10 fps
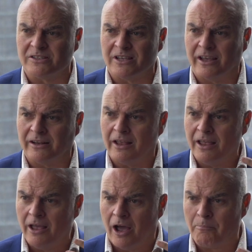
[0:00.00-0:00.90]
Steyn,
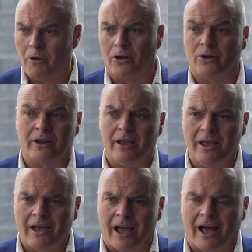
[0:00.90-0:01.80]
a Pollard,
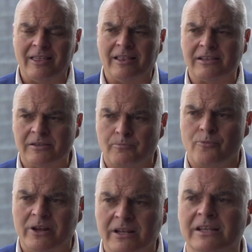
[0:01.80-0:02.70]
I think that's a
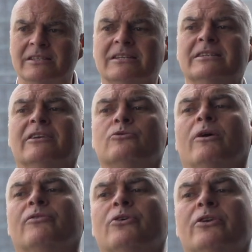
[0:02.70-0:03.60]
pretty decent 10,
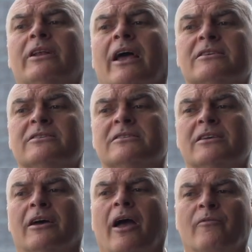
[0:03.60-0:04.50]
12, 13 axis
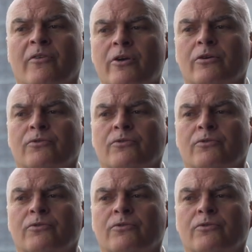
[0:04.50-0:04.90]
and very good